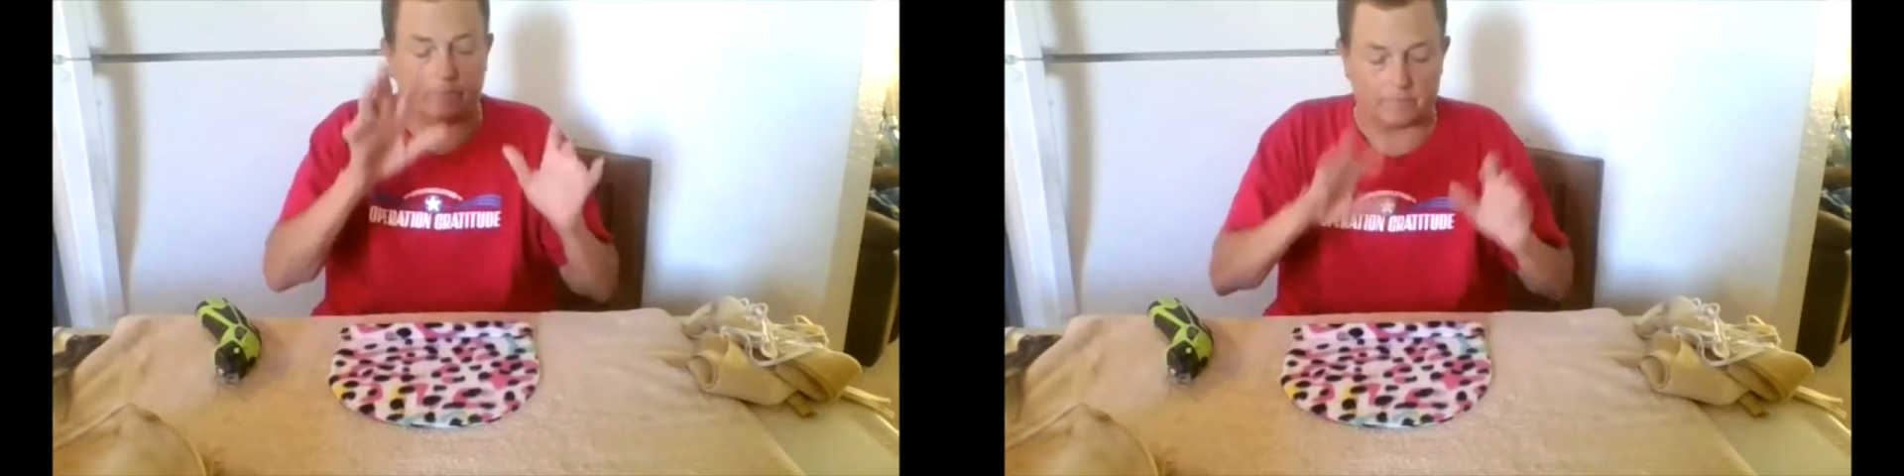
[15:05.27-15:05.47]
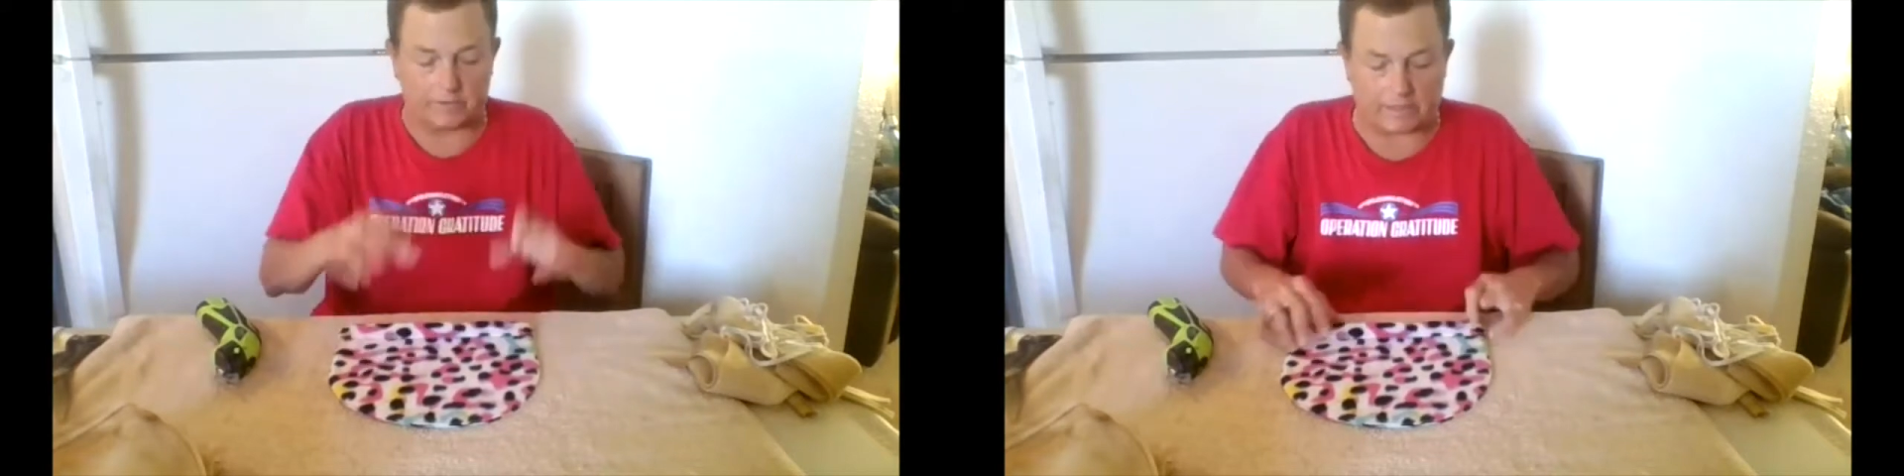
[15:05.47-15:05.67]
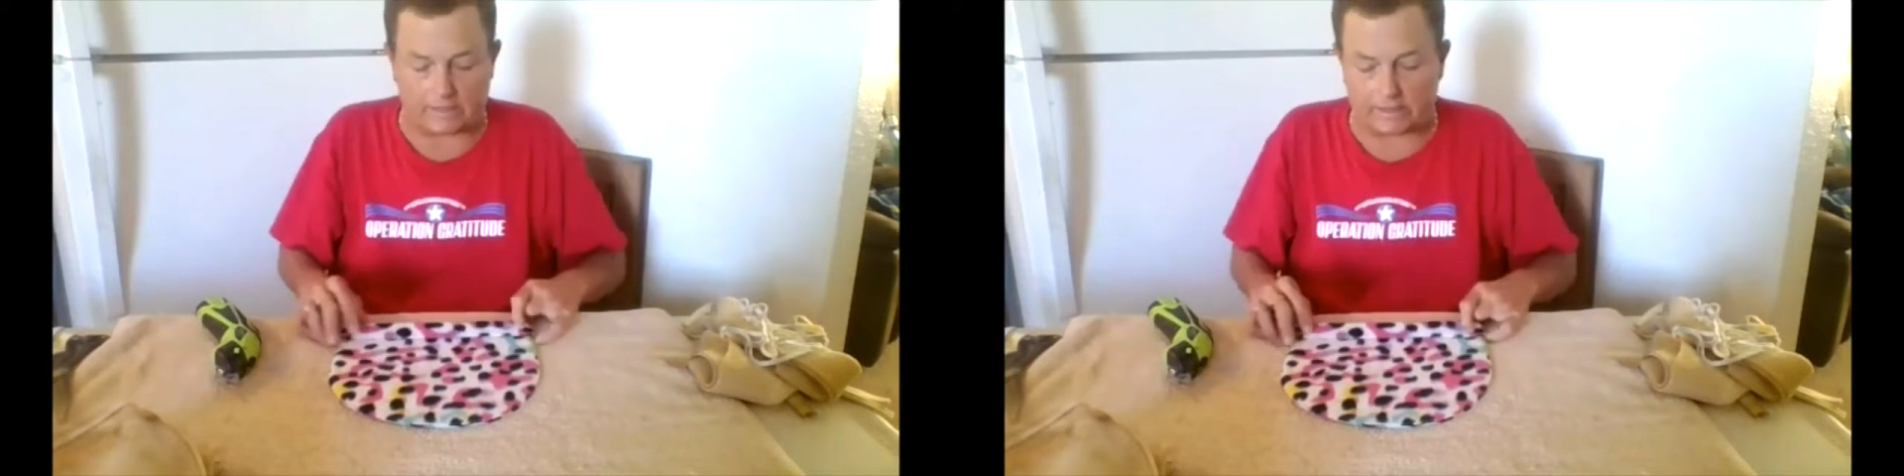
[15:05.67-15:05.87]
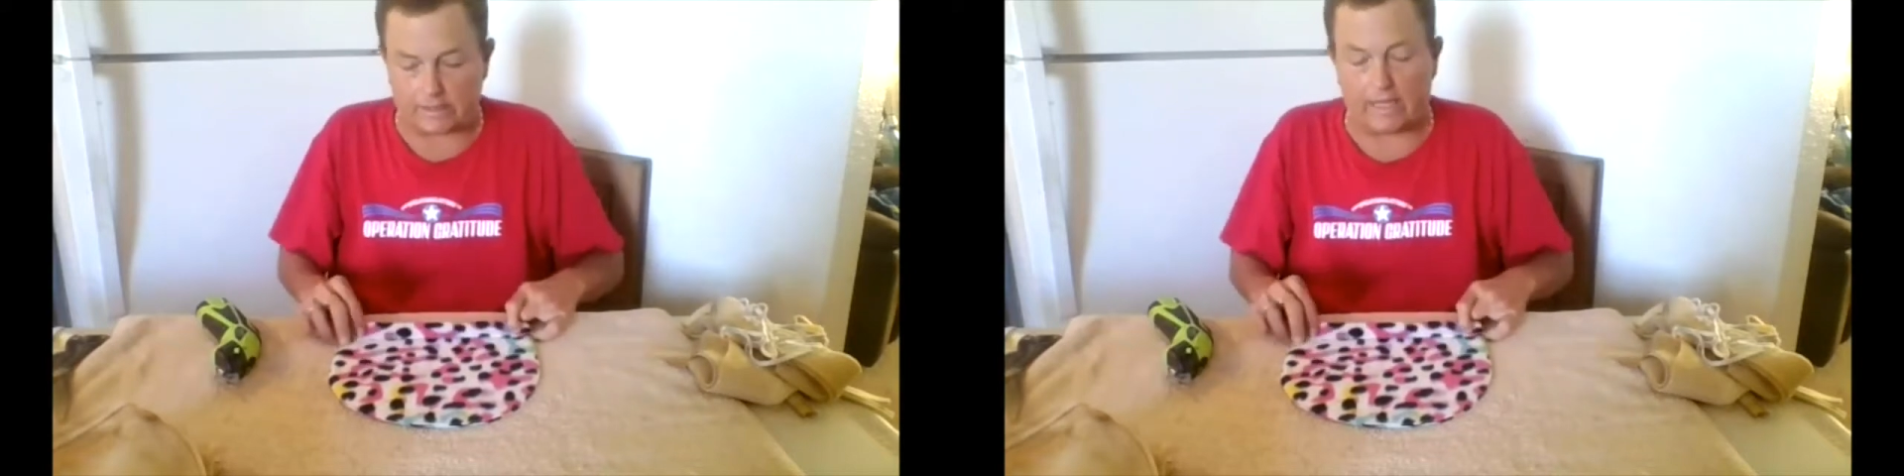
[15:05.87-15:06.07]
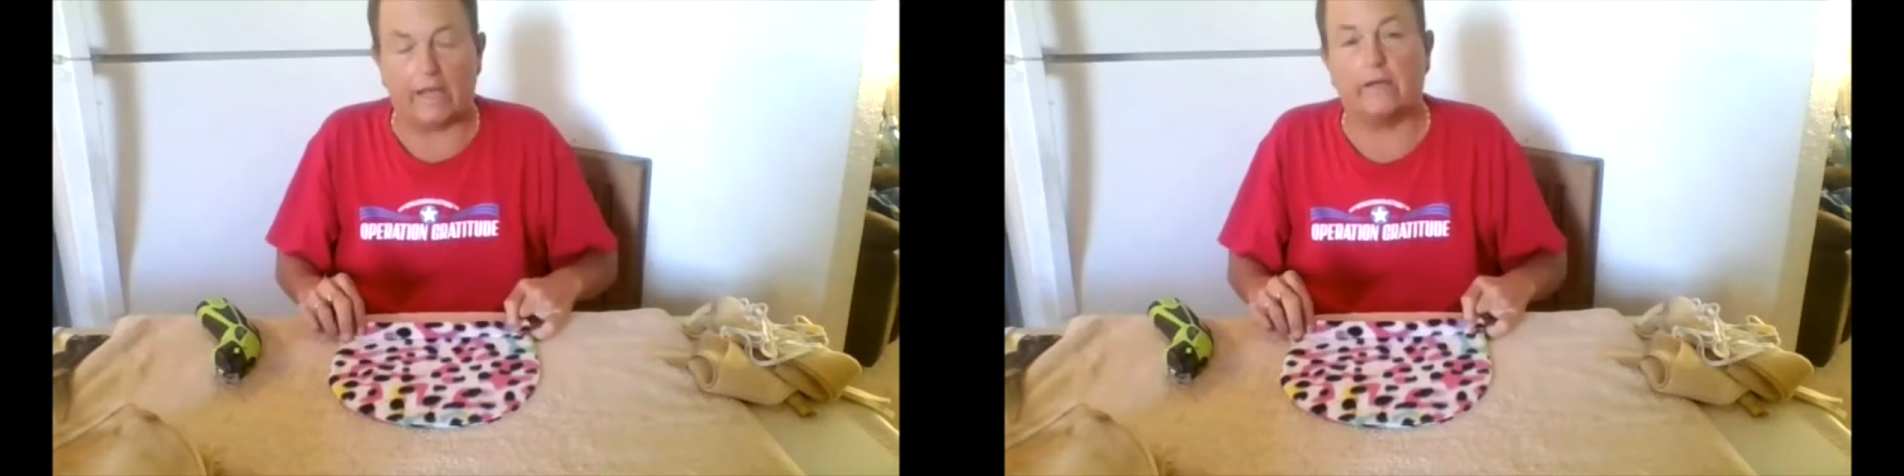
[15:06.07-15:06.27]
sexes
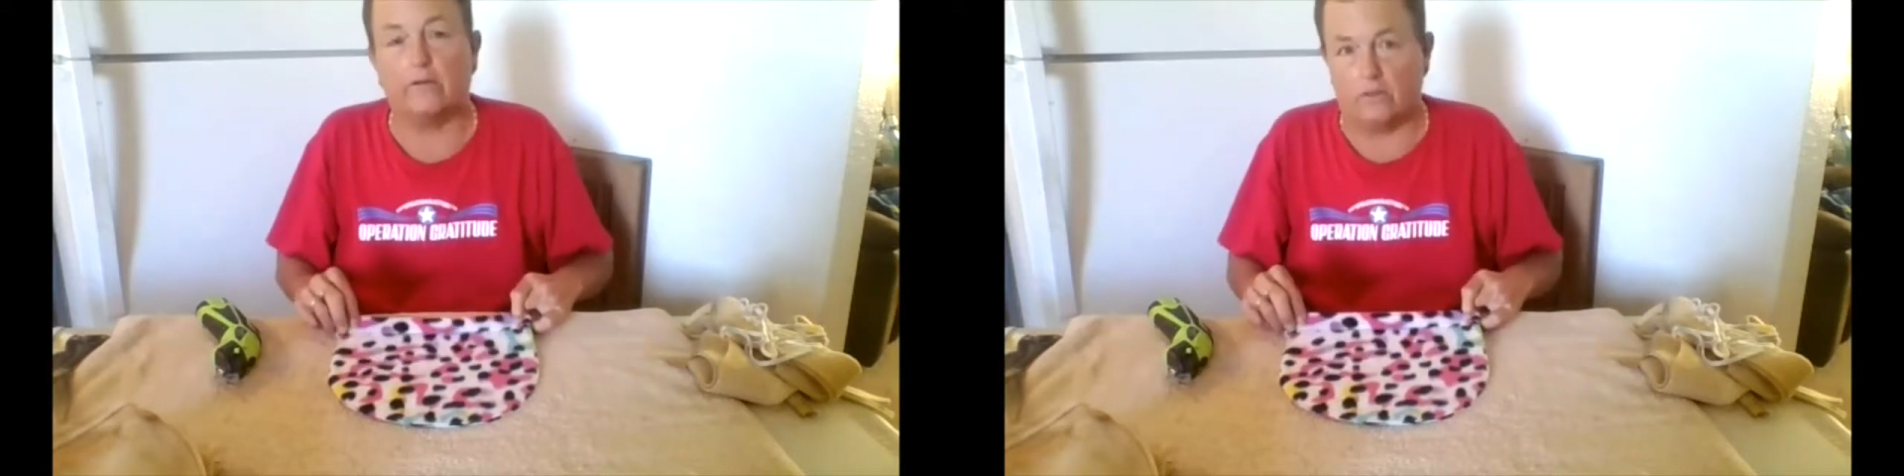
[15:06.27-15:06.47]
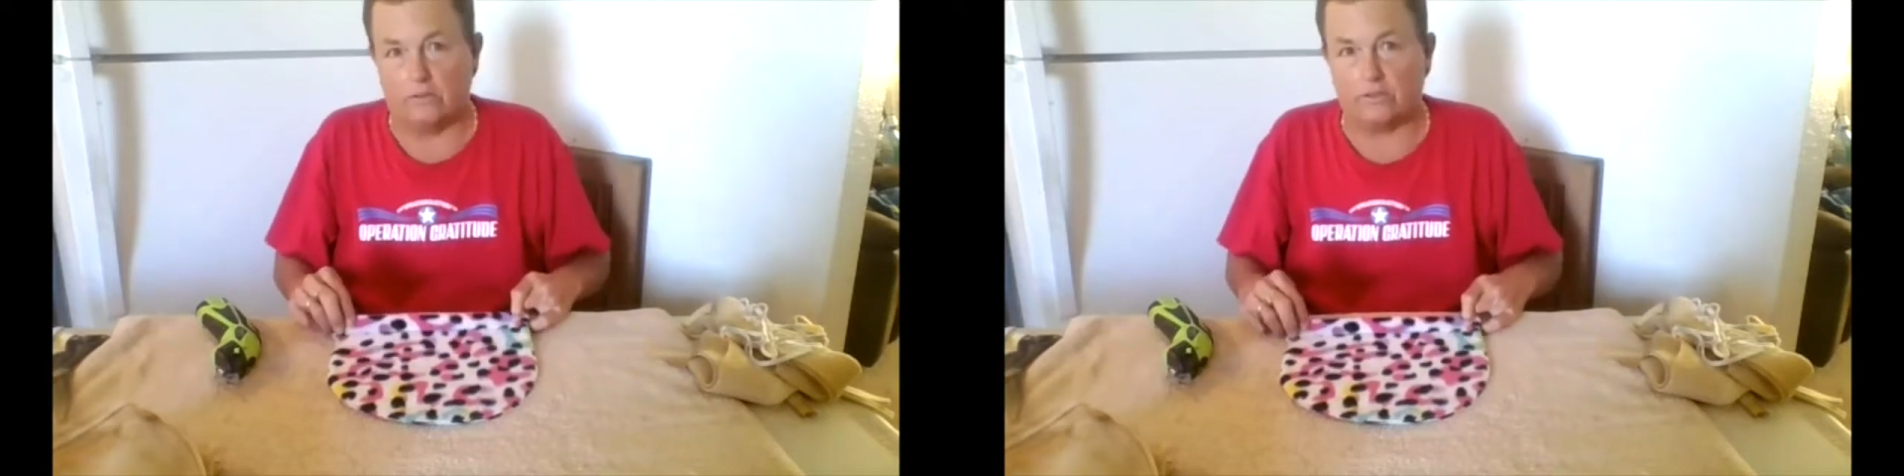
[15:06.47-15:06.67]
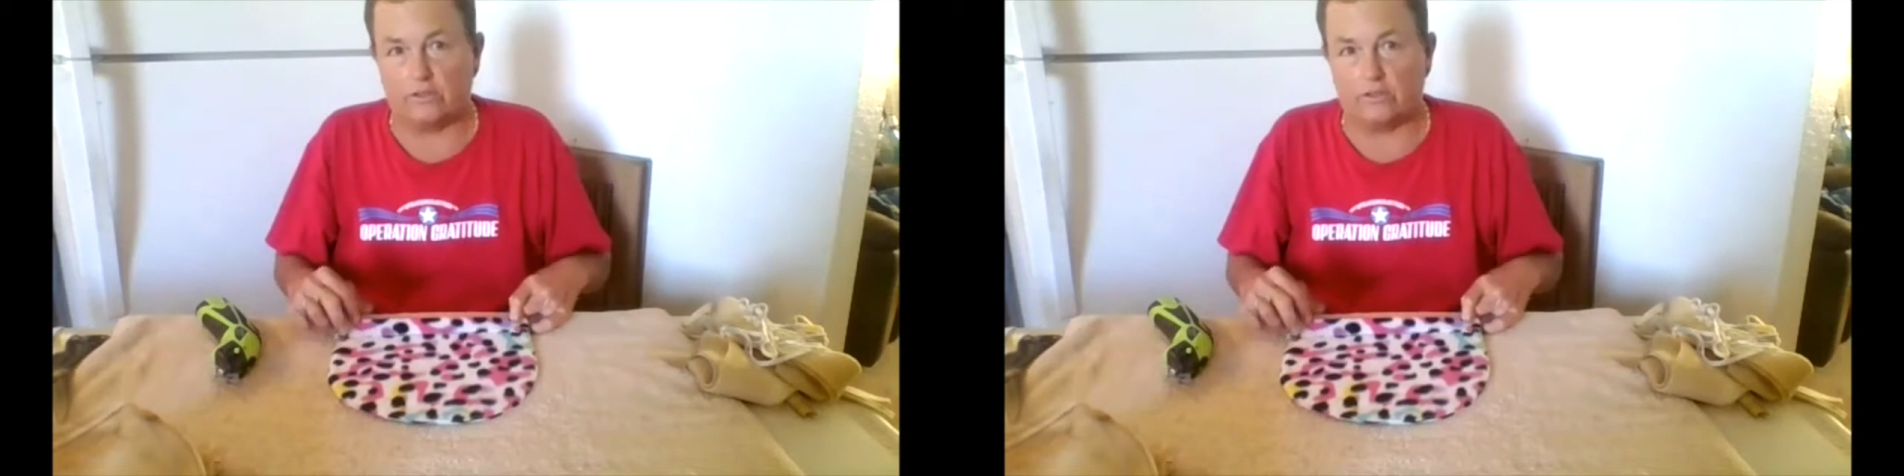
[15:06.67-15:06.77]
and adults,